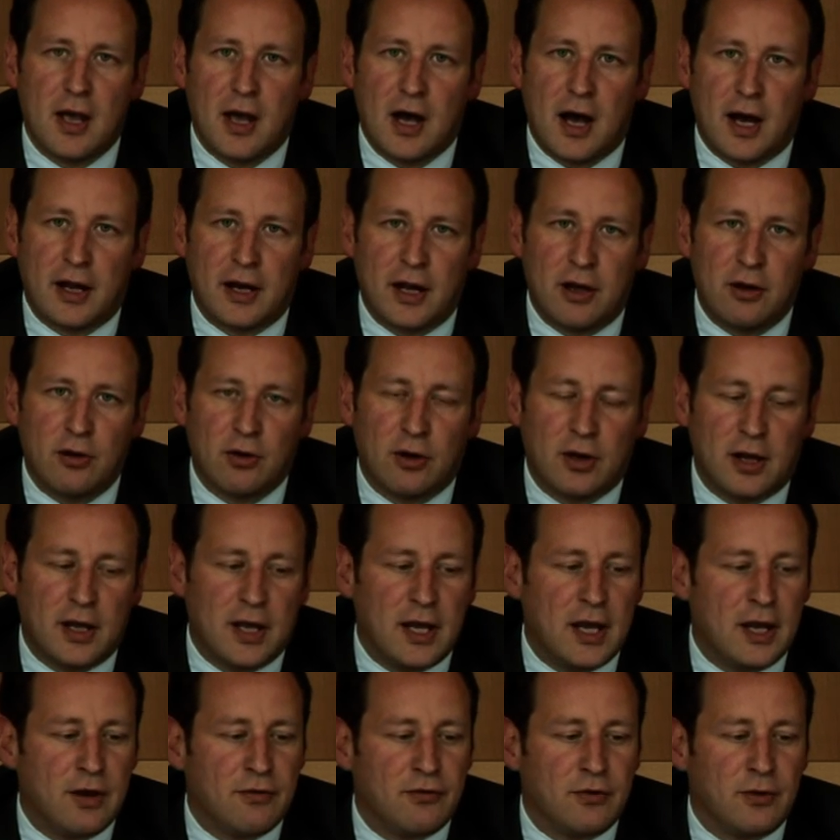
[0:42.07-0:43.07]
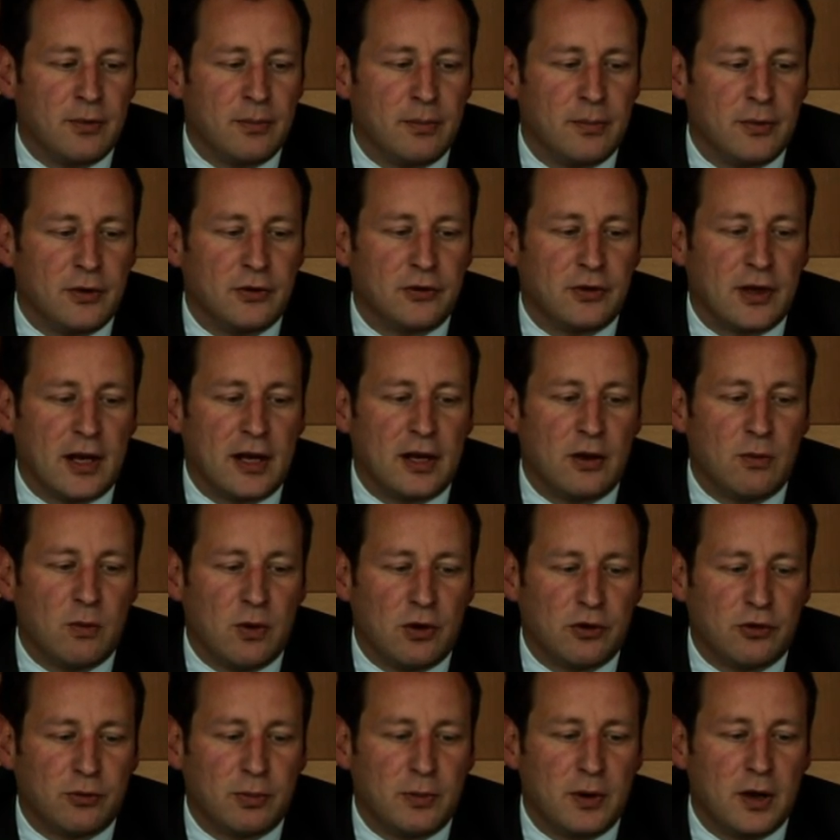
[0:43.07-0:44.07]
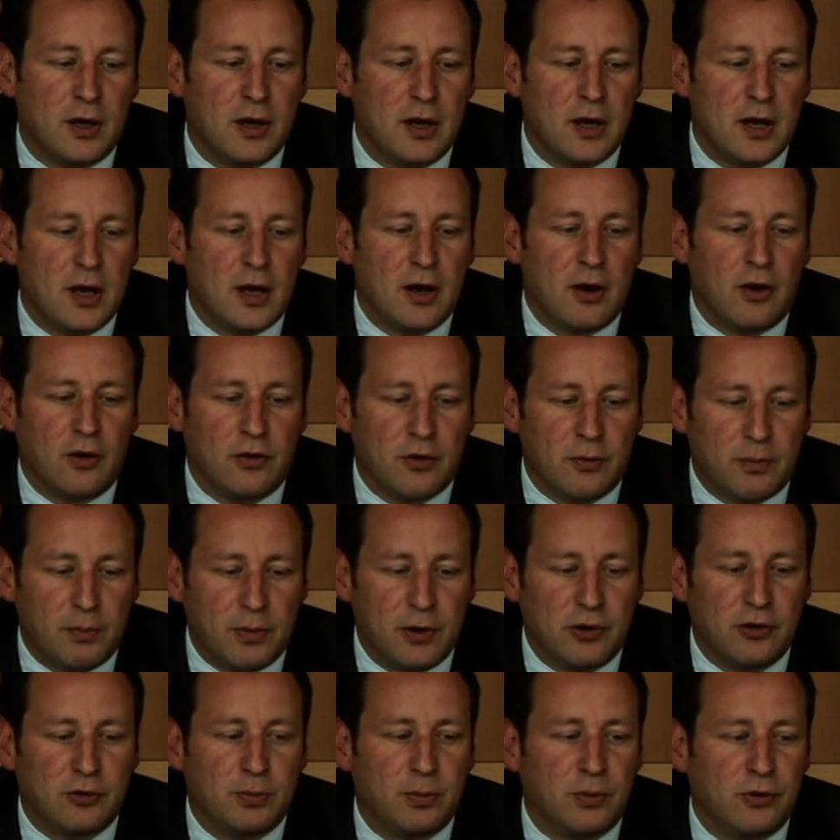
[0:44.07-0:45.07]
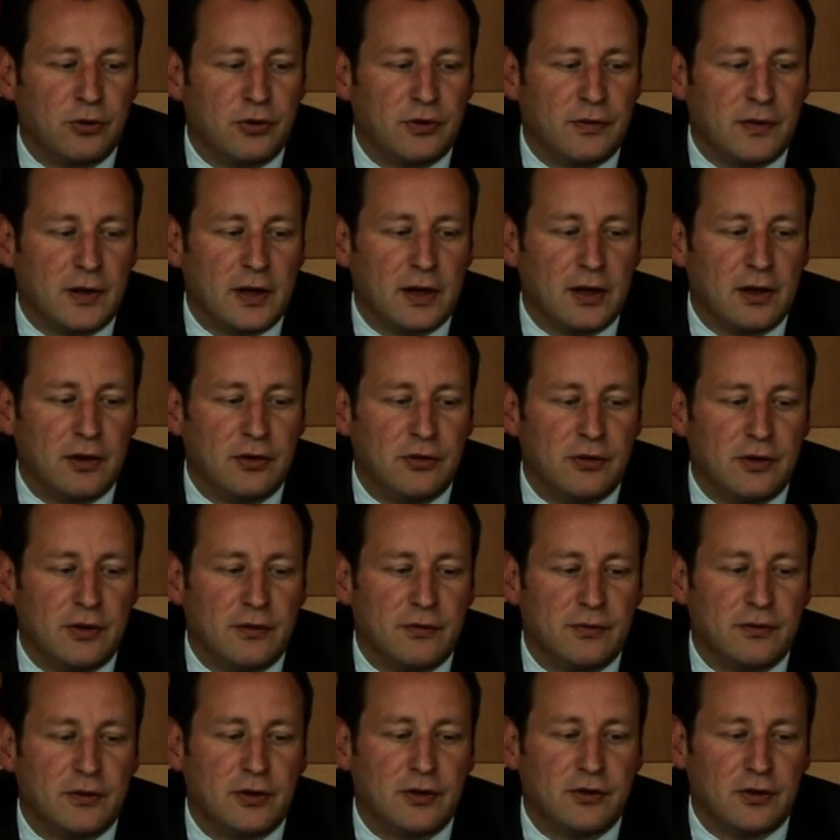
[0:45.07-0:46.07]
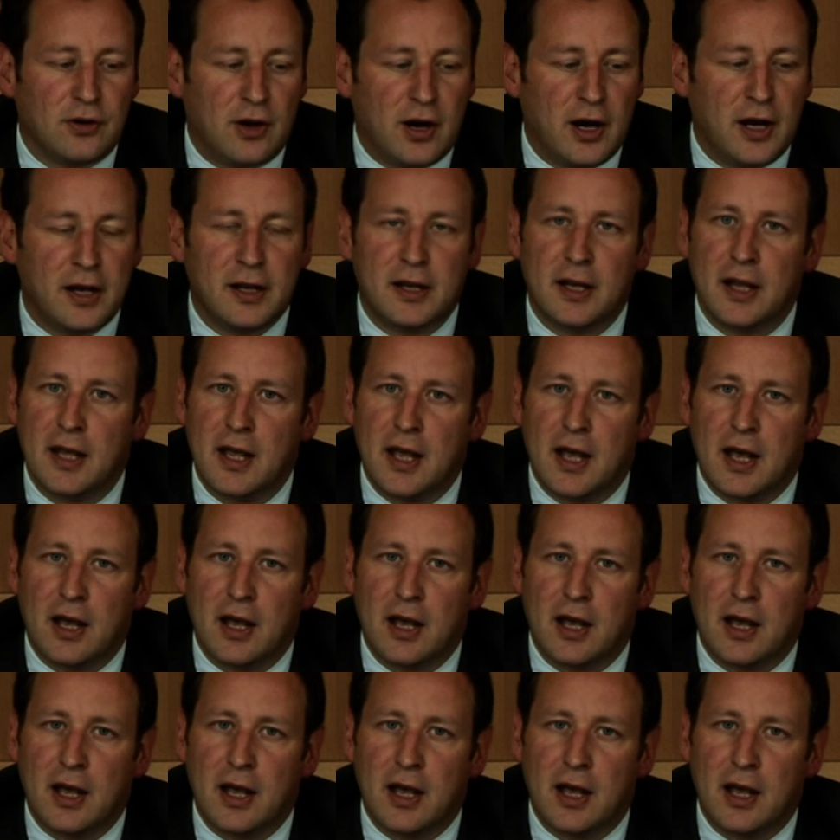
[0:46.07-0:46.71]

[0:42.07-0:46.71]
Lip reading: I know you're going to hear from Sandy Wasmer on the principles of inclusive design,